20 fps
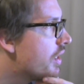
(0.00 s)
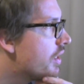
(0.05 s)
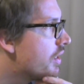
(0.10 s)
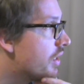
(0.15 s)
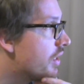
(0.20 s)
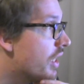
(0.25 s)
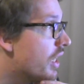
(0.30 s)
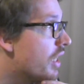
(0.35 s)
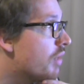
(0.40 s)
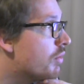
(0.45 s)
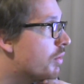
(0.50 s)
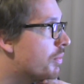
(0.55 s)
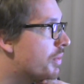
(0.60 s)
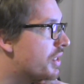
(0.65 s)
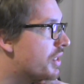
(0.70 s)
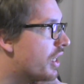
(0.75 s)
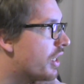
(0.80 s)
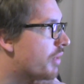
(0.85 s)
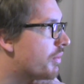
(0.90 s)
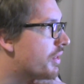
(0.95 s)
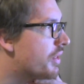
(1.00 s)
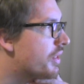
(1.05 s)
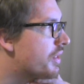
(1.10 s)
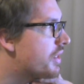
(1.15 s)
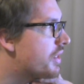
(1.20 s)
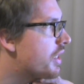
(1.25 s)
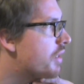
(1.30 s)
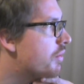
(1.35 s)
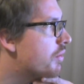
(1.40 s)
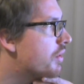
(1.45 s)
Today we'll be talking about the
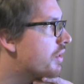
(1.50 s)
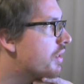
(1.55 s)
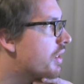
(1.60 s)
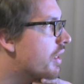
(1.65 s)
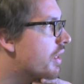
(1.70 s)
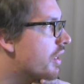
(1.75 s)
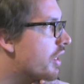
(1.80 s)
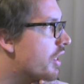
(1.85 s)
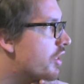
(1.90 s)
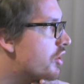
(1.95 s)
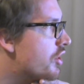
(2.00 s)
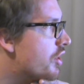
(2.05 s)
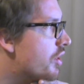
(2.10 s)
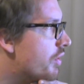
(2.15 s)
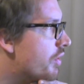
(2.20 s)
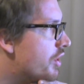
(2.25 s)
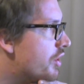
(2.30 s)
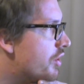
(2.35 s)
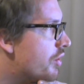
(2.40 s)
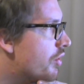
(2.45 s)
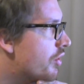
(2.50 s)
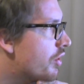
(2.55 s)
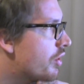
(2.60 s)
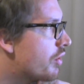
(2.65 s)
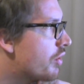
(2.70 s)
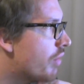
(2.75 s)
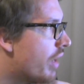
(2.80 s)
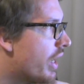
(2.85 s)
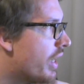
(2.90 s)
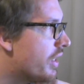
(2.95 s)
sequel to the legendary shooter
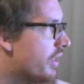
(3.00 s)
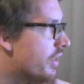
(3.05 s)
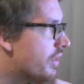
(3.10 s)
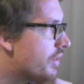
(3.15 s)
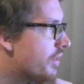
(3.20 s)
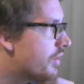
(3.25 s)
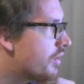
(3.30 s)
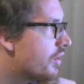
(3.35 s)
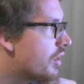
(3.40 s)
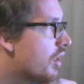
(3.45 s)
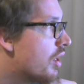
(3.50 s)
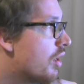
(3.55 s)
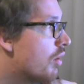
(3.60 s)
Gradius.